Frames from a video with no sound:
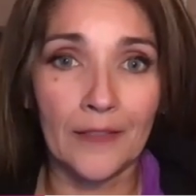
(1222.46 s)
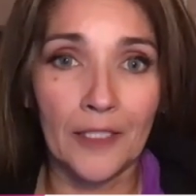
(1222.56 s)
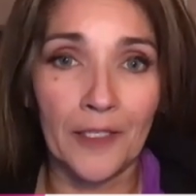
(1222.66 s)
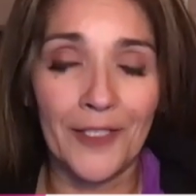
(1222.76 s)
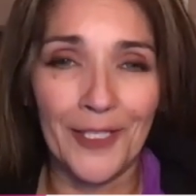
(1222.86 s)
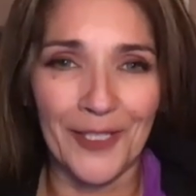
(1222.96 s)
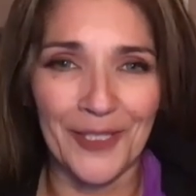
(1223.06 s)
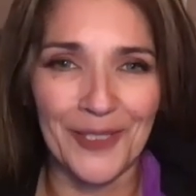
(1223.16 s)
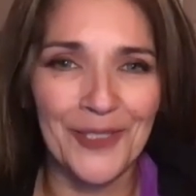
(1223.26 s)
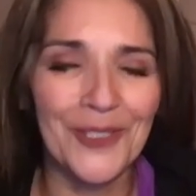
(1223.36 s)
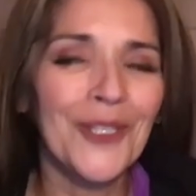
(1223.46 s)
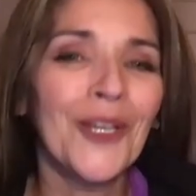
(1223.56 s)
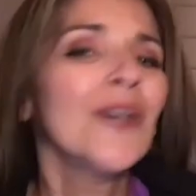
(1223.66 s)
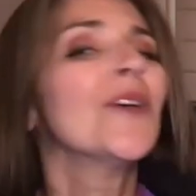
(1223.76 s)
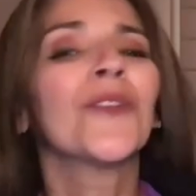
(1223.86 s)
10 years.
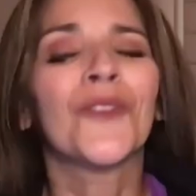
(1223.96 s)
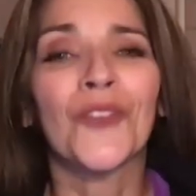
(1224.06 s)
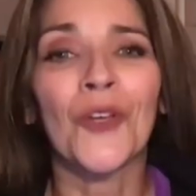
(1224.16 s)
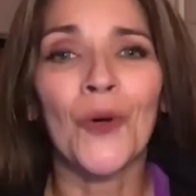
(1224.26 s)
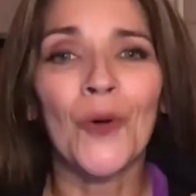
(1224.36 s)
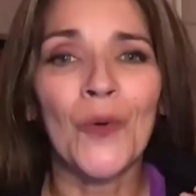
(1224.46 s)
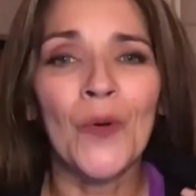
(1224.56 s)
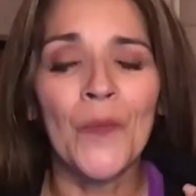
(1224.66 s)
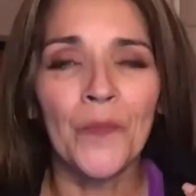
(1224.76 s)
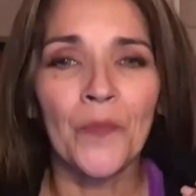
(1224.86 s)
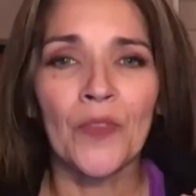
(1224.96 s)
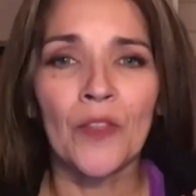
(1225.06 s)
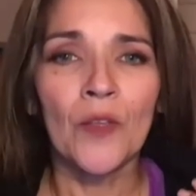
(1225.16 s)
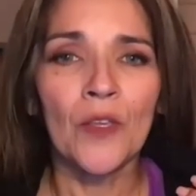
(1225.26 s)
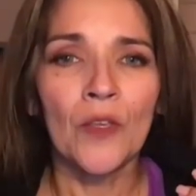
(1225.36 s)
So,
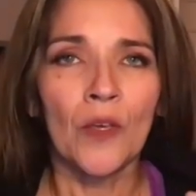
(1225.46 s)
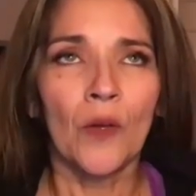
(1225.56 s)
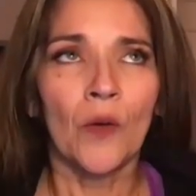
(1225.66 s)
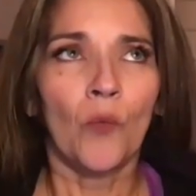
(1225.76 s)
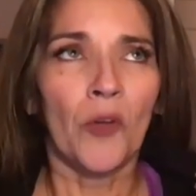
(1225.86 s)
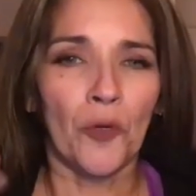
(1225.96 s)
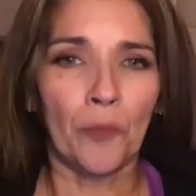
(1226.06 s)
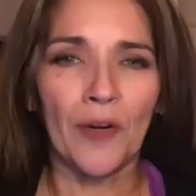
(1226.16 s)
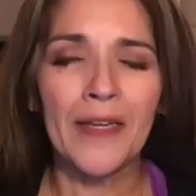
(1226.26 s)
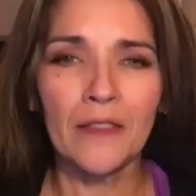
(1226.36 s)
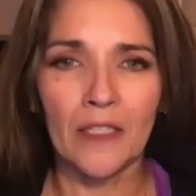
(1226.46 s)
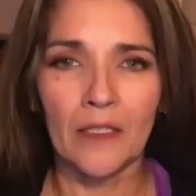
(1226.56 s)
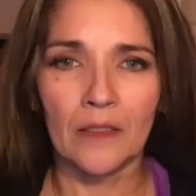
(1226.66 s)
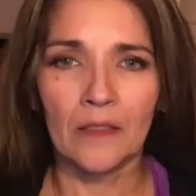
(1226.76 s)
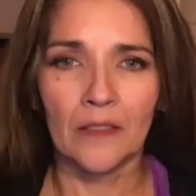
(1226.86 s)
what your brain
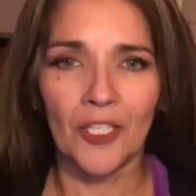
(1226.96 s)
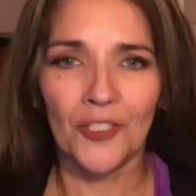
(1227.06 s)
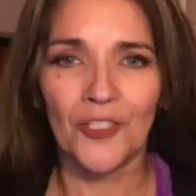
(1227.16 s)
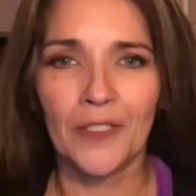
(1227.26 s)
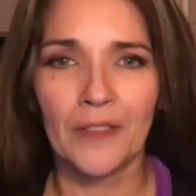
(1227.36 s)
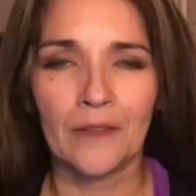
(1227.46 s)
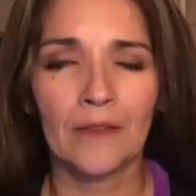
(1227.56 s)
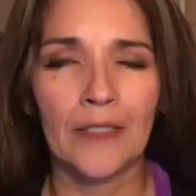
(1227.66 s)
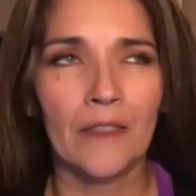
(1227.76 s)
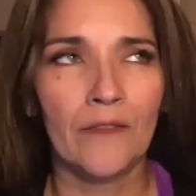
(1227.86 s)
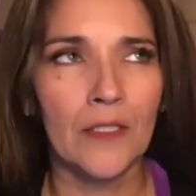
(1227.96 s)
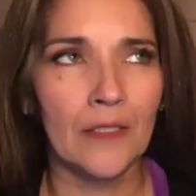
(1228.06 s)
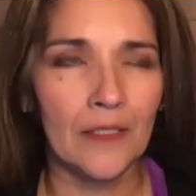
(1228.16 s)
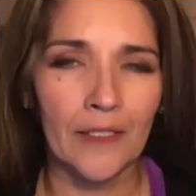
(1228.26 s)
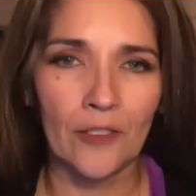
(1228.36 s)
does, and Dr. David
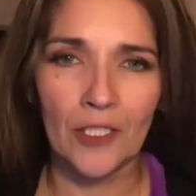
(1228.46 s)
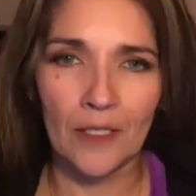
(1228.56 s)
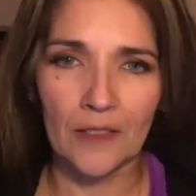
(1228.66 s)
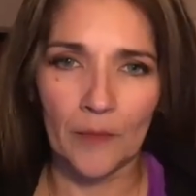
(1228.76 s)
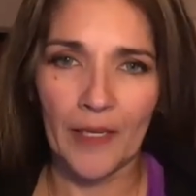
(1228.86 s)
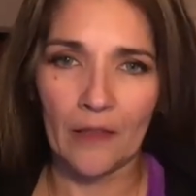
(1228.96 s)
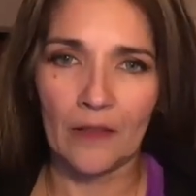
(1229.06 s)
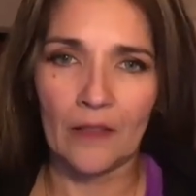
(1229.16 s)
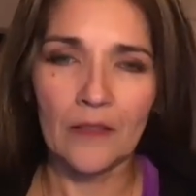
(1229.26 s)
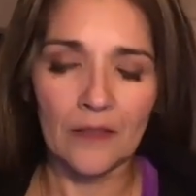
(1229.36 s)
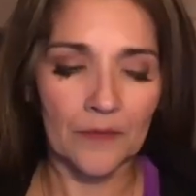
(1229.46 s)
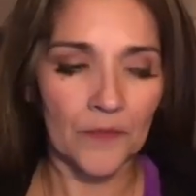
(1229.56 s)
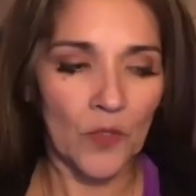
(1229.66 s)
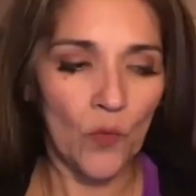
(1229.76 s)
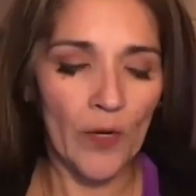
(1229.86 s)
Snyder talks about this,
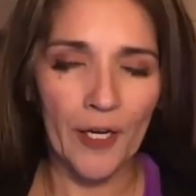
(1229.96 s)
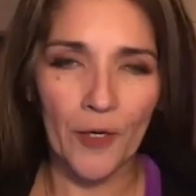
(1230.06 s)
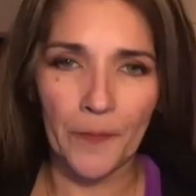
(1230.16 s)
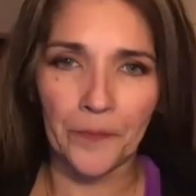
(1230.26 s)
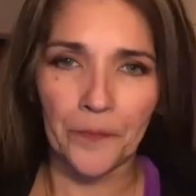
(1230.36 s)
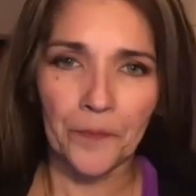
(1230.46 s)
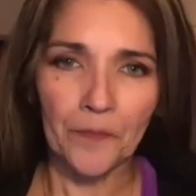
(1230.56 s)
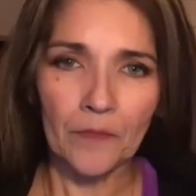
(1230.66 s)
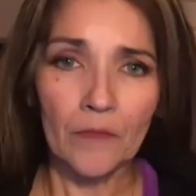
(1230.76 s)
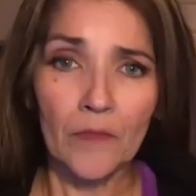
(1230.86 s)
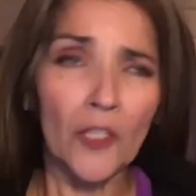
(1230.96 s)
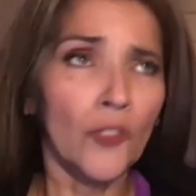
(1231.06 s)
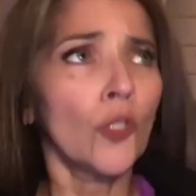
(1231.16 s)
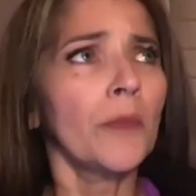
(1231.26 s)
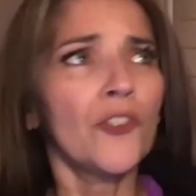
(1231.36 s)
where
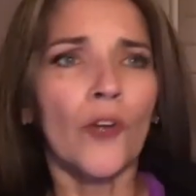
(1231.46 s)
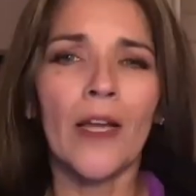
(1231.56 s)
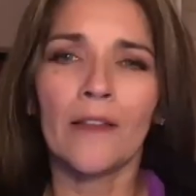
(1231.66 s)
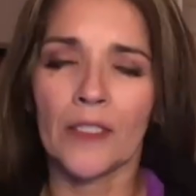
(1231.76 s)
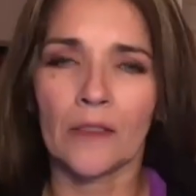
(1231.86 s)
you'll be driving.